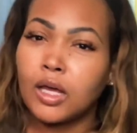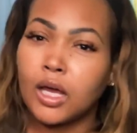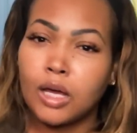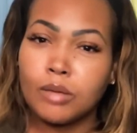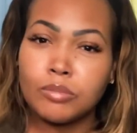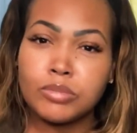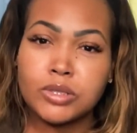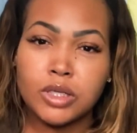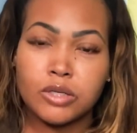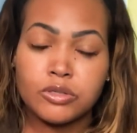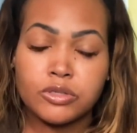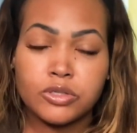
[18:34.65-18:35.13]

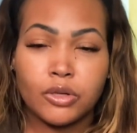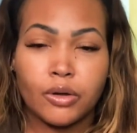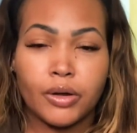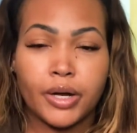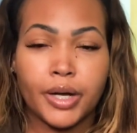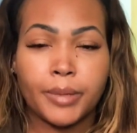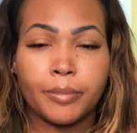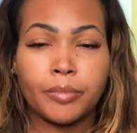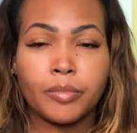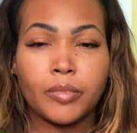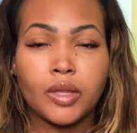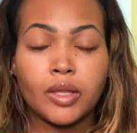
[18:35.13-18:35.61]
I'm so
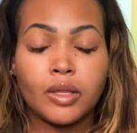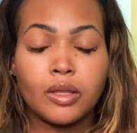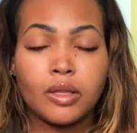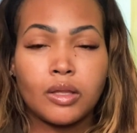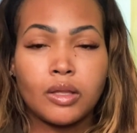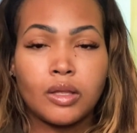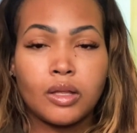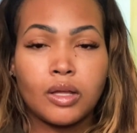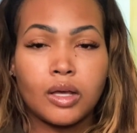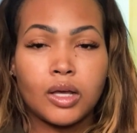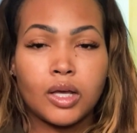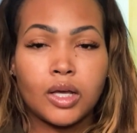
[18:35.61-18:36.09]
sorry.
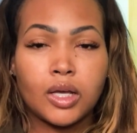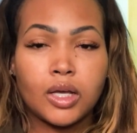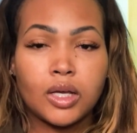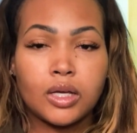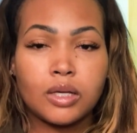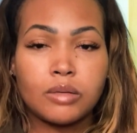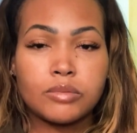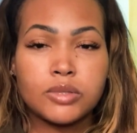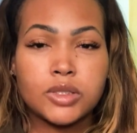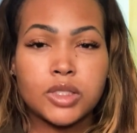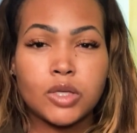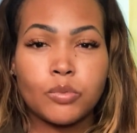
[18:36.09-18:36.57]

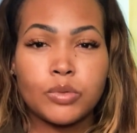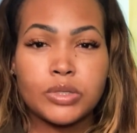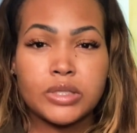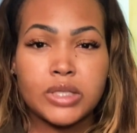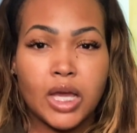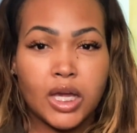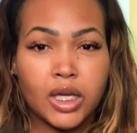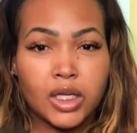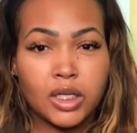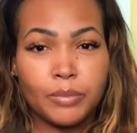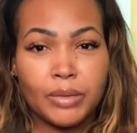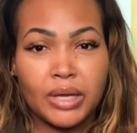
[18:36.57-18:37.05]
So we
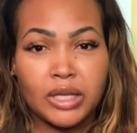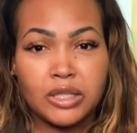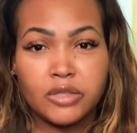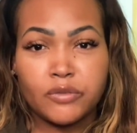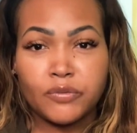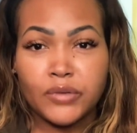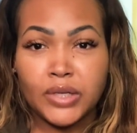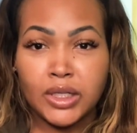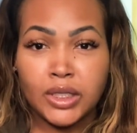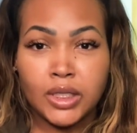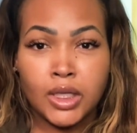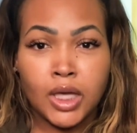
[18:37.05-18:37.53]
talking about the
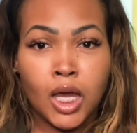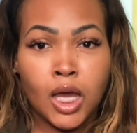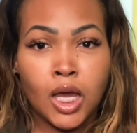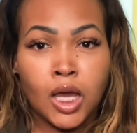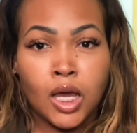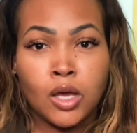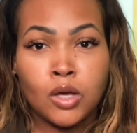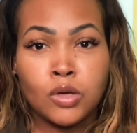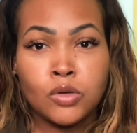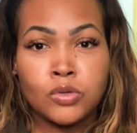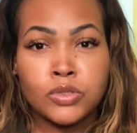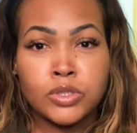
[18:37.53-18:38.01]

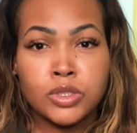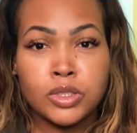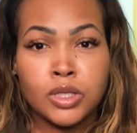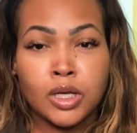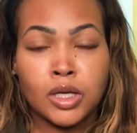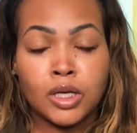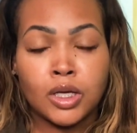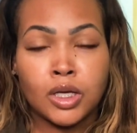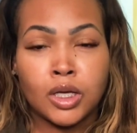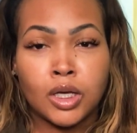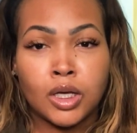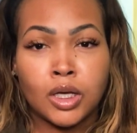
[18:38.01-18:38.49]
videos.
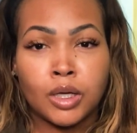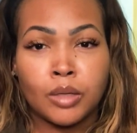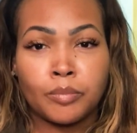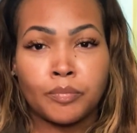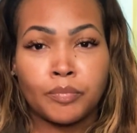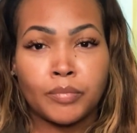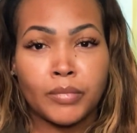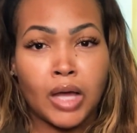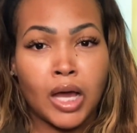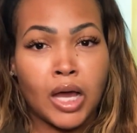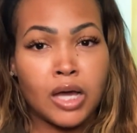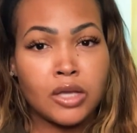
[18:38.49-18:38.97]

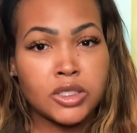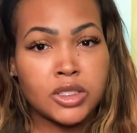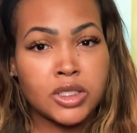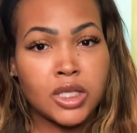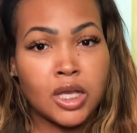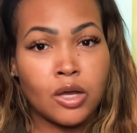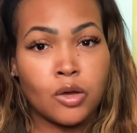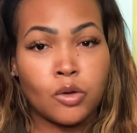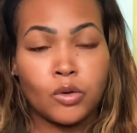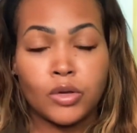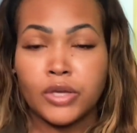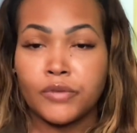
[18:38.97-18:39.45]

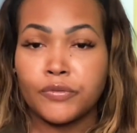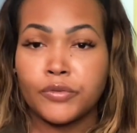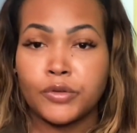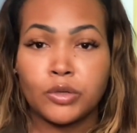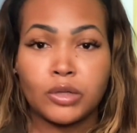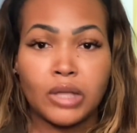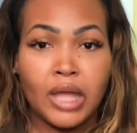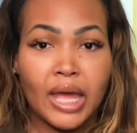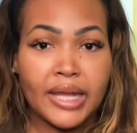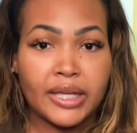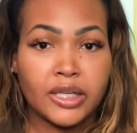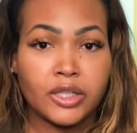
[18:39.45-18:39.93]
Also, if
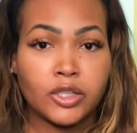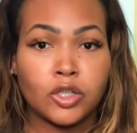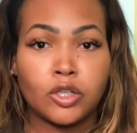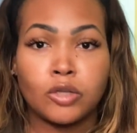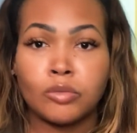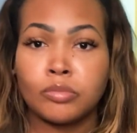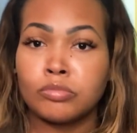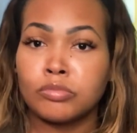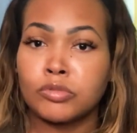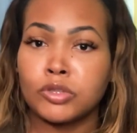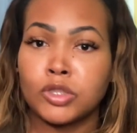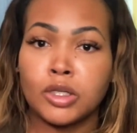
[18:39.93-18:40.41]
you're liking
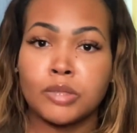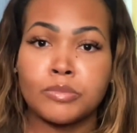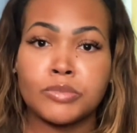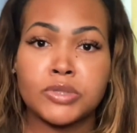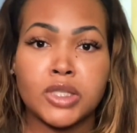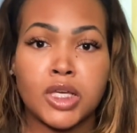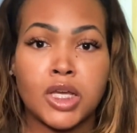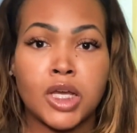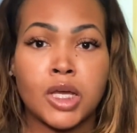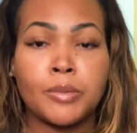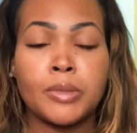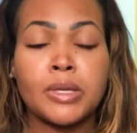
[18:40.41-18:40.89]
them,
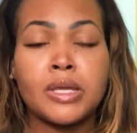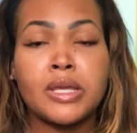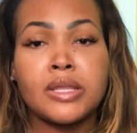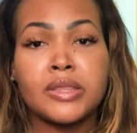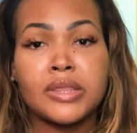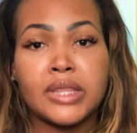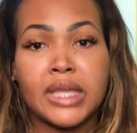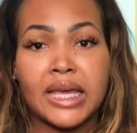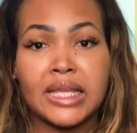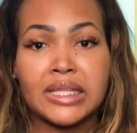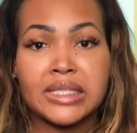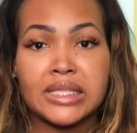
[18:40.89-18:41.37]
thumbs up,
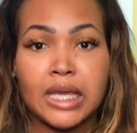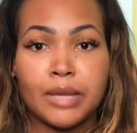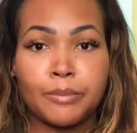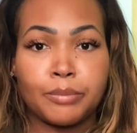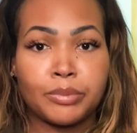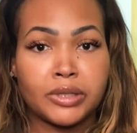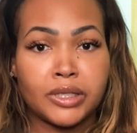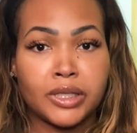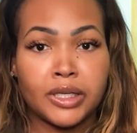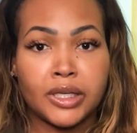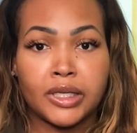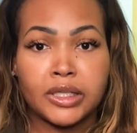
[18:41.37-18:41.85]
that type
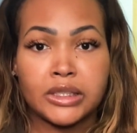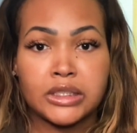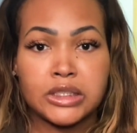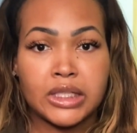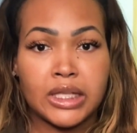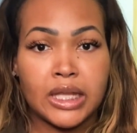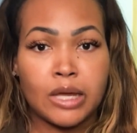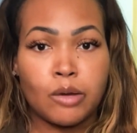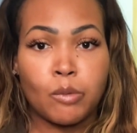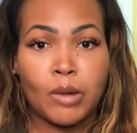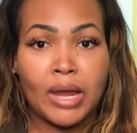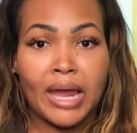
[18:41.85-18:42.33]
of thing, so
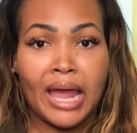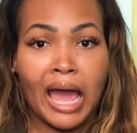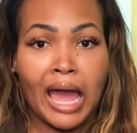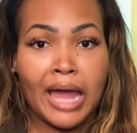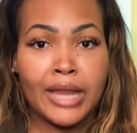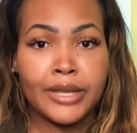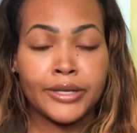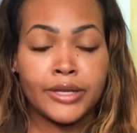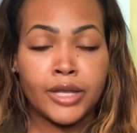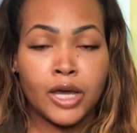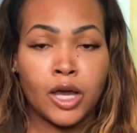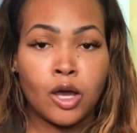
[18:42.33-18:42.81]
that way
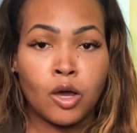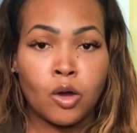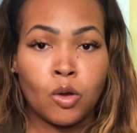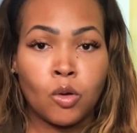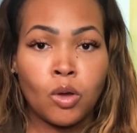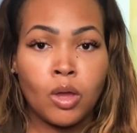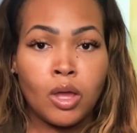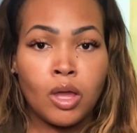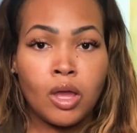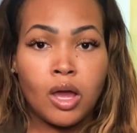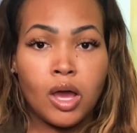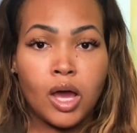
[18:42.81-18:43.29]
I
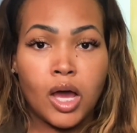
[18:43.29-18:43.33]
know.